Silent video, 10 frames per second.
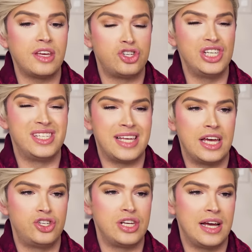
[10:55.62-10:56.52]
that she
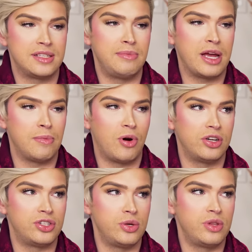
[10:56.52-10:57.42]
says she has a makeup
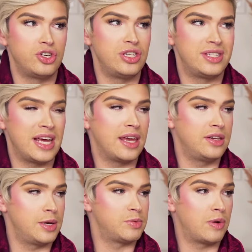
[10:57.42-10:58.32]
artist too, that she's taking
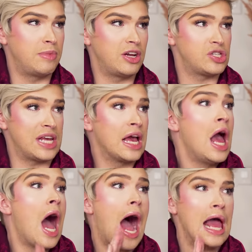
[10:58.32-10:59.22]
tips from, not yes. just
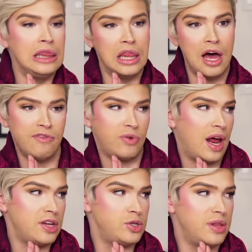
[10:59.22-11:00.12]
saying, I love when
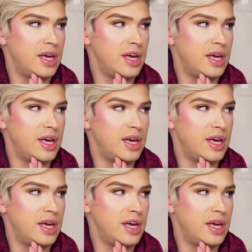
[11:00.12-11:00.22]
I do